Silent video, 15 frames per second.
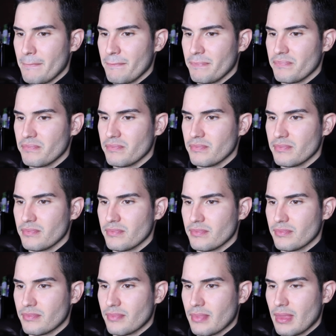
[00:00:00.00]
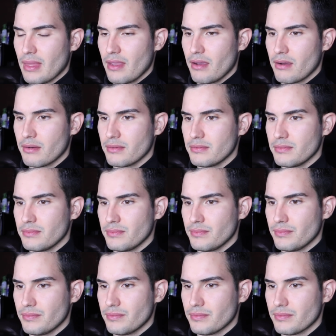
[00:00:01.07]

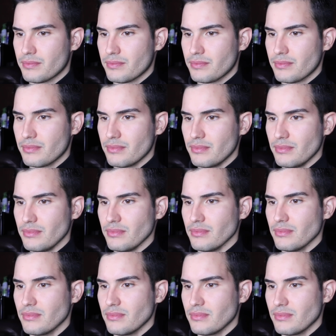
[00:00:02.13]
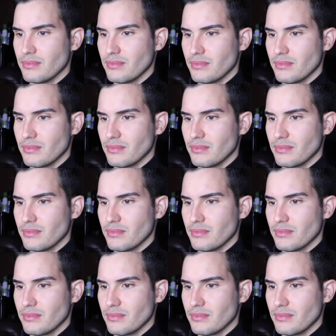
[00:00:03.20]
(not speaking)